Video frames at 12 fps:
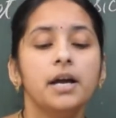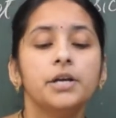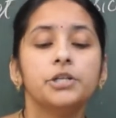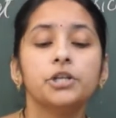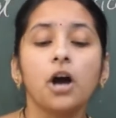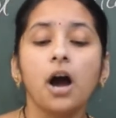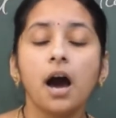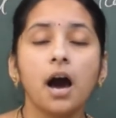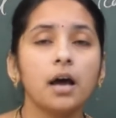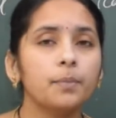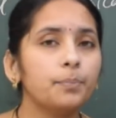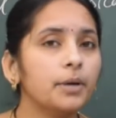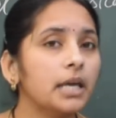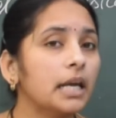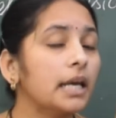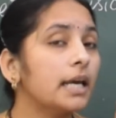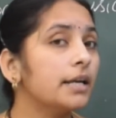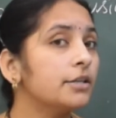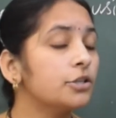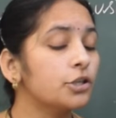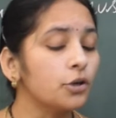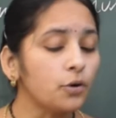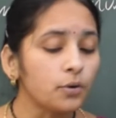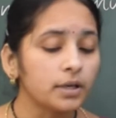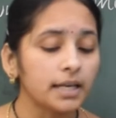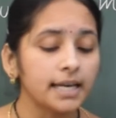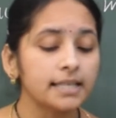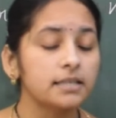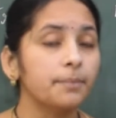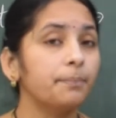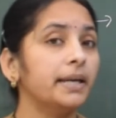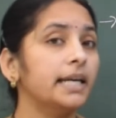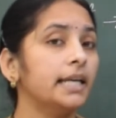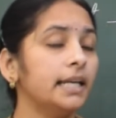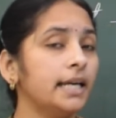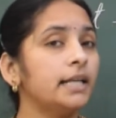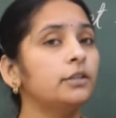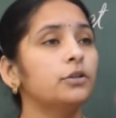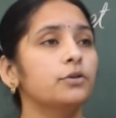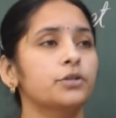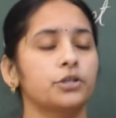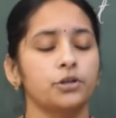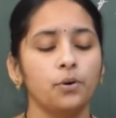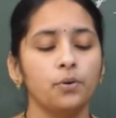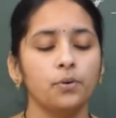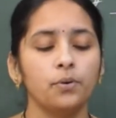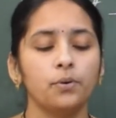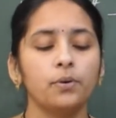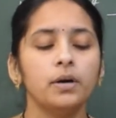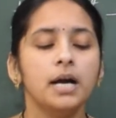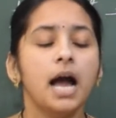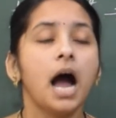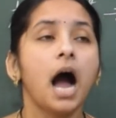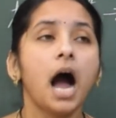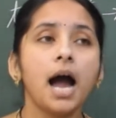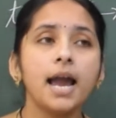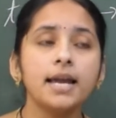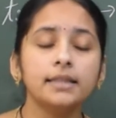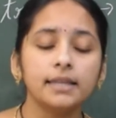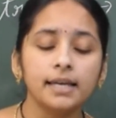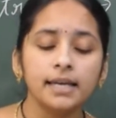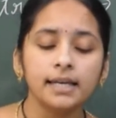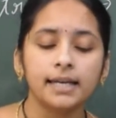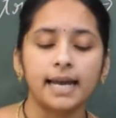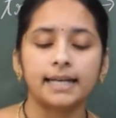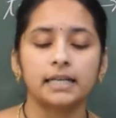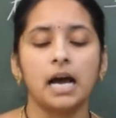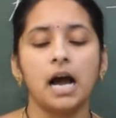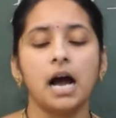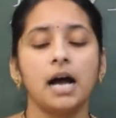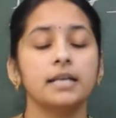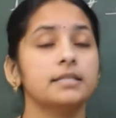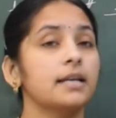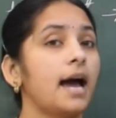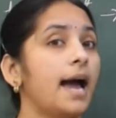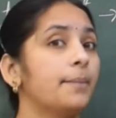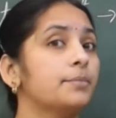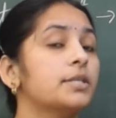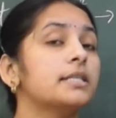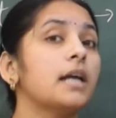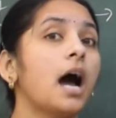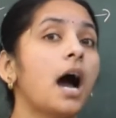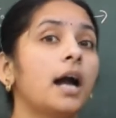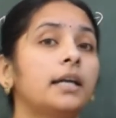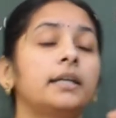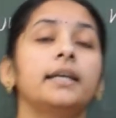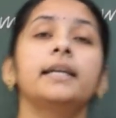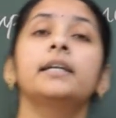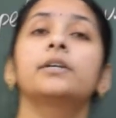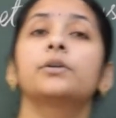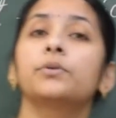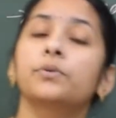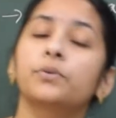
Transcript: Sharp green shoot is beginning to show. I think at last I am starting to